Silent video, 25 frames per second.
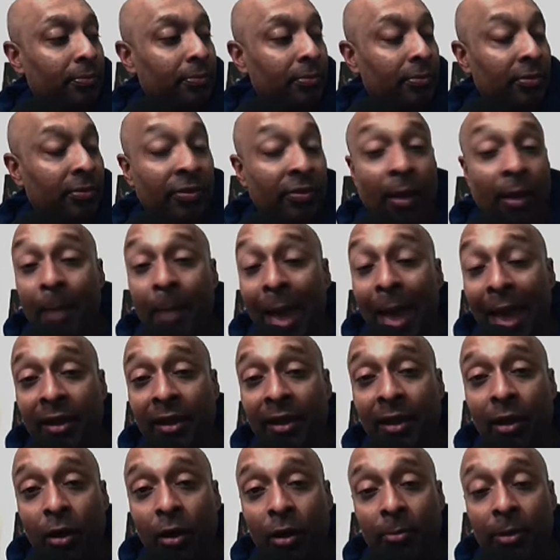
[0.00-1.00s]

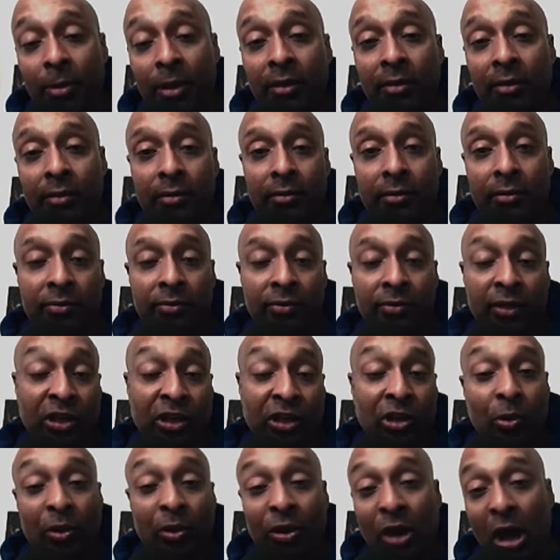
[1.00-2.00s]
MAGA army, the
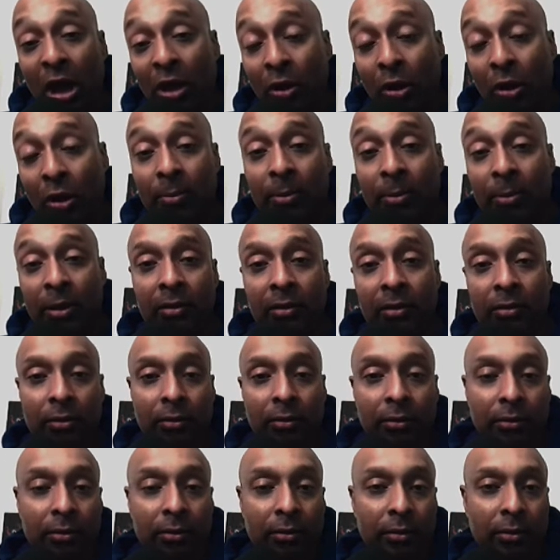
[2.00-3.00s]
QAnon army,
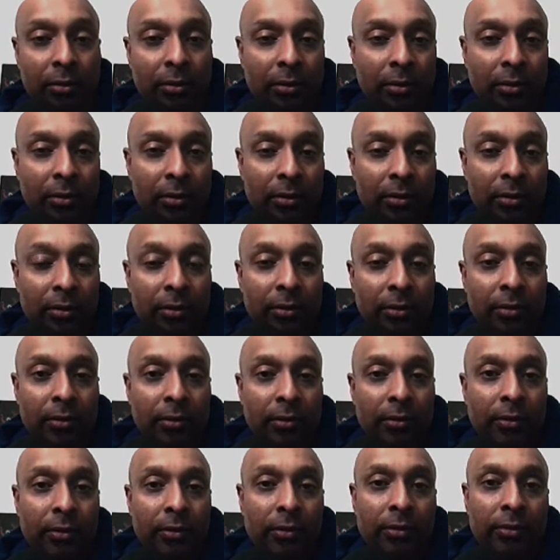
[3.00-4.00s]

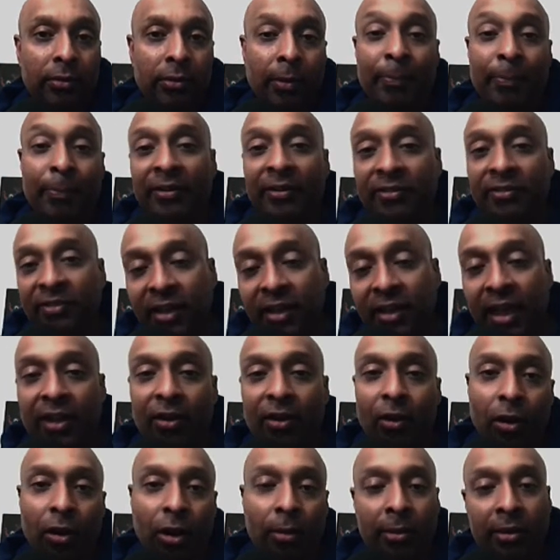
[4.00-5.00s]
the Pizzagate
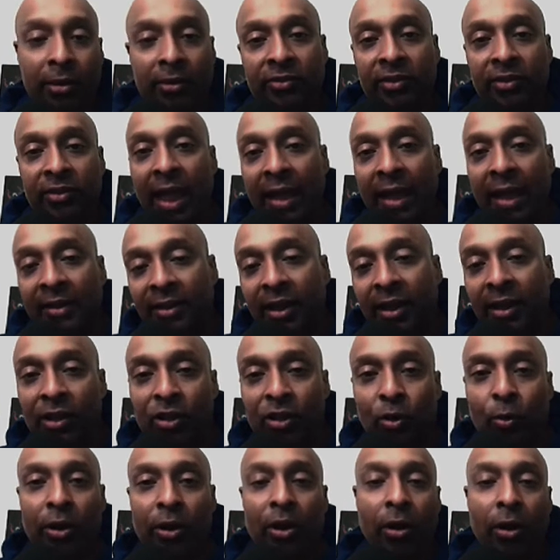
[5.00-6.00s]
armies, the
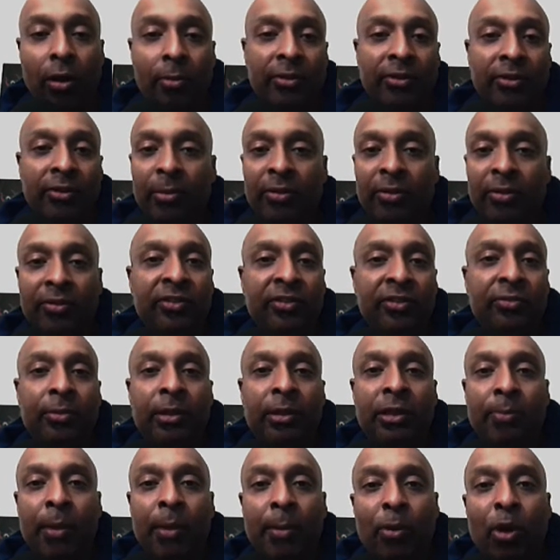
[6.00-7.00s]
anti-Hillary armies. I mean,
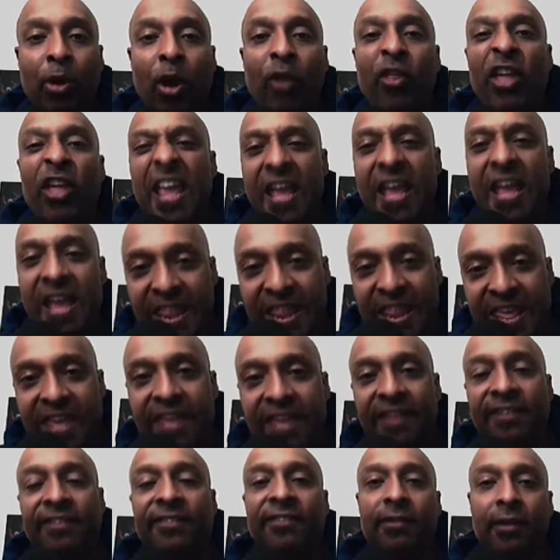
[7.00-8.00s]
these people are the
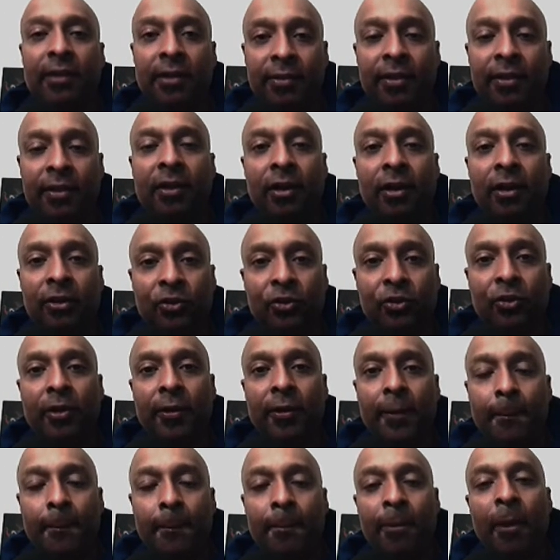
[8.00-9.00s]
idiots in the country,
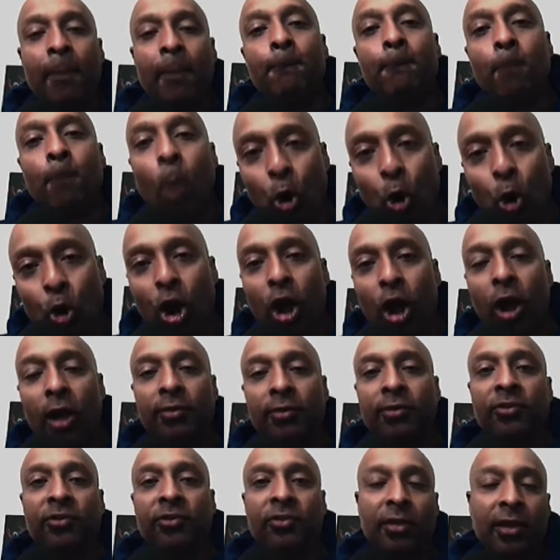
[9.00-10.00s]
the
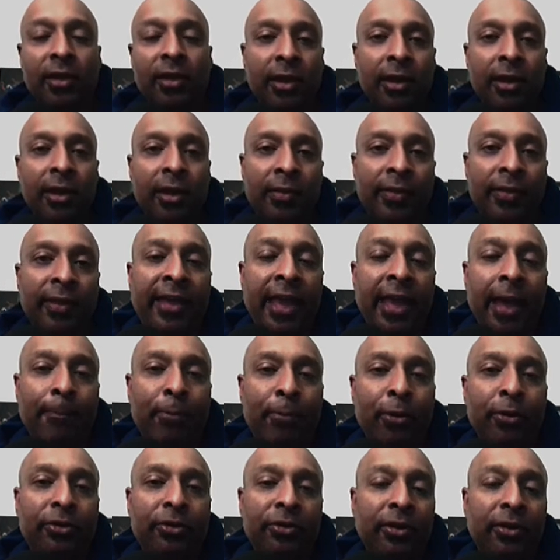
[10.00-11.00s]
morons. They can't
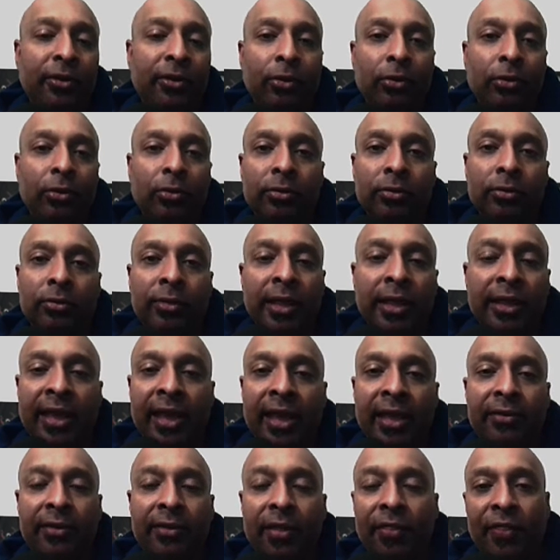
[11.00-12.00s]

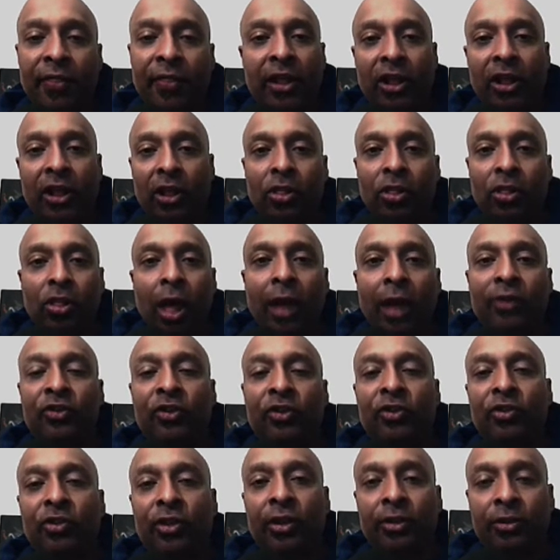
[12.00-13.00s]
think
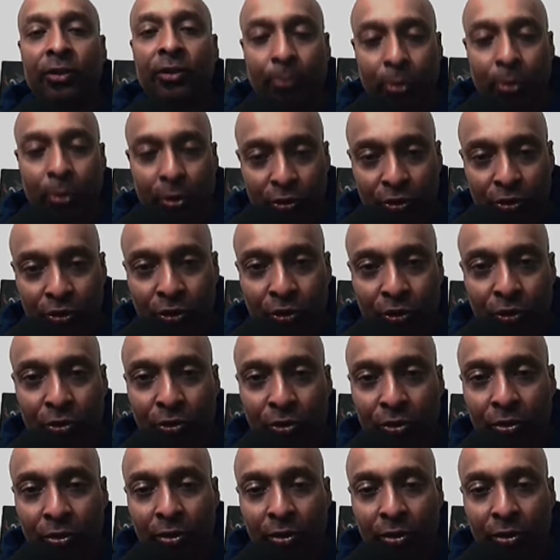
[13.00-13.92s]
logically to put two